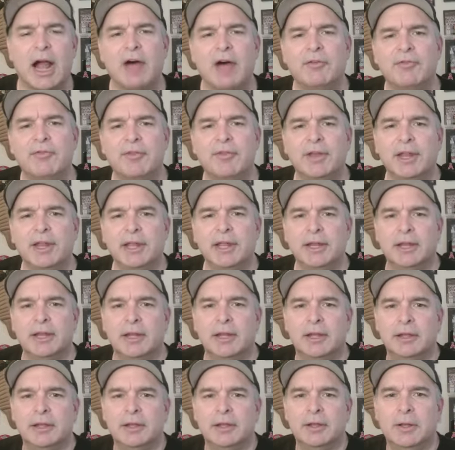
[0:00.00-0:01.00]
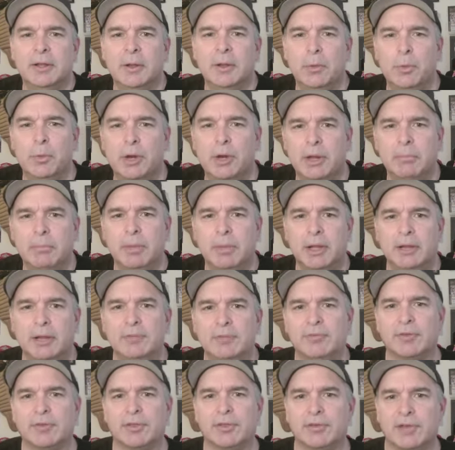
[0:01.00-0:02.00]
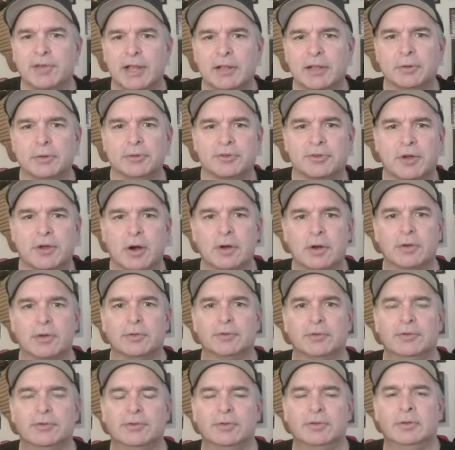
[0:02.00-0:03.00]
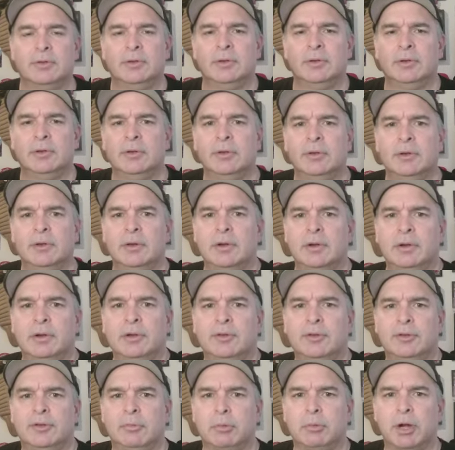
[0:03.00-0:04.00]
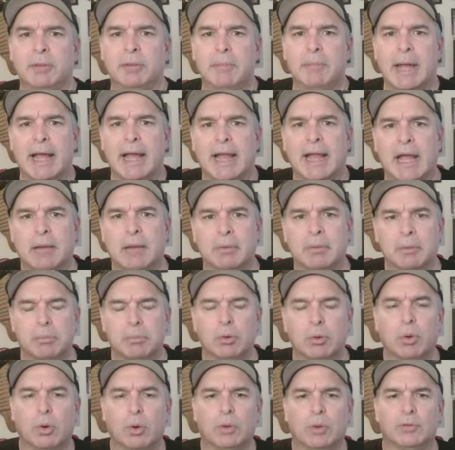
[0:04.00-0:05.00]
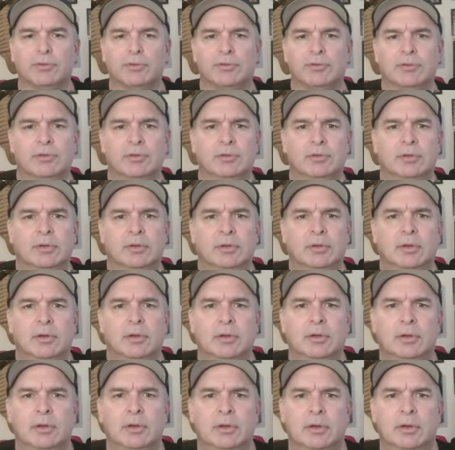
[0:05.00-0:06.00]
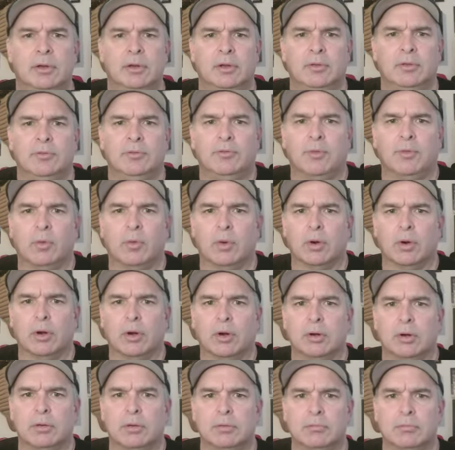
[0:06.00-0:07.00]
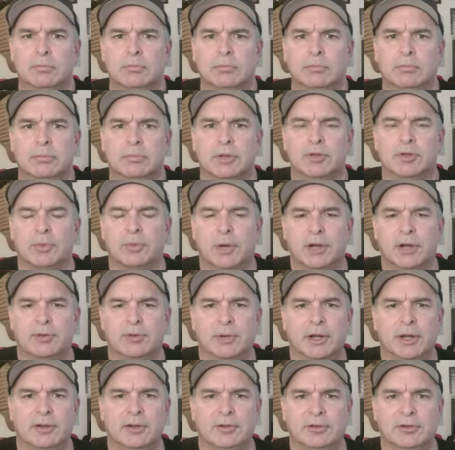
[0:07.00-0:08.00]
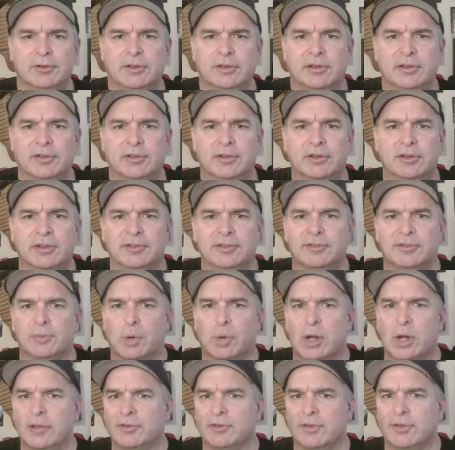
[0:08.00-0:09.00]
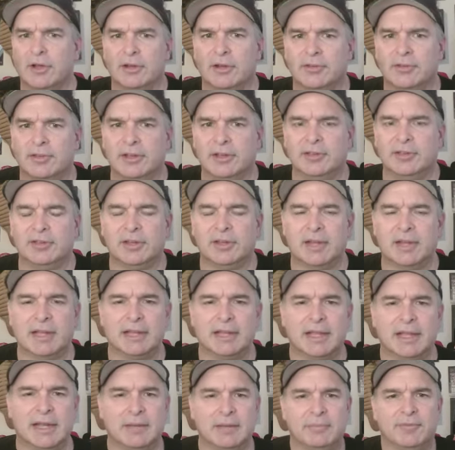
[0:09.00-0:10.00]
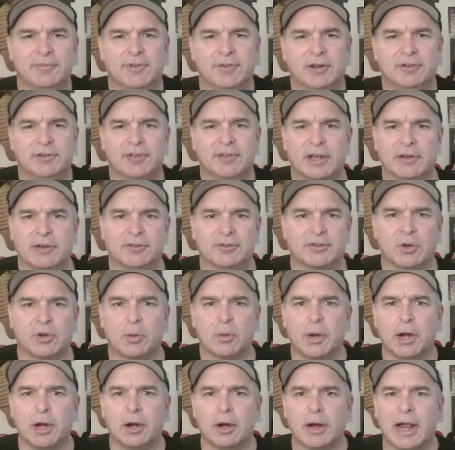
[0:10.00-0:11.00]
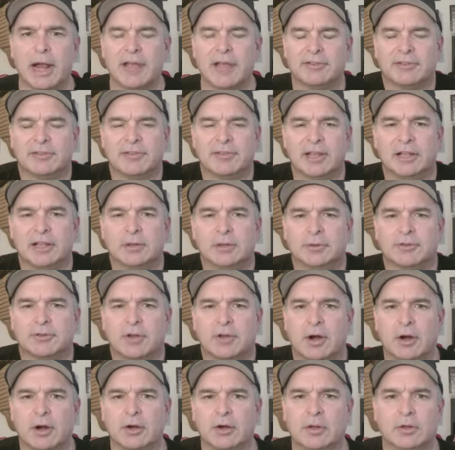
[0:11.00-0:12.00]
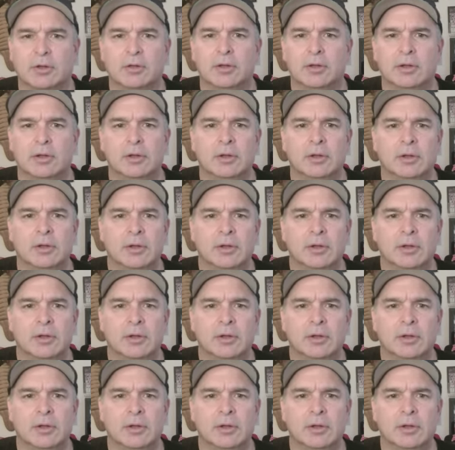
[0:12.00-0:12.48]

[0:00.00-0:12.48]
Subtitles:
How fitting would it be for the St. Louis Cardinals to bring back Albert Pujols for the 2022 season, his swan song season, and let him finish out his career as a St. Louis Cardinal?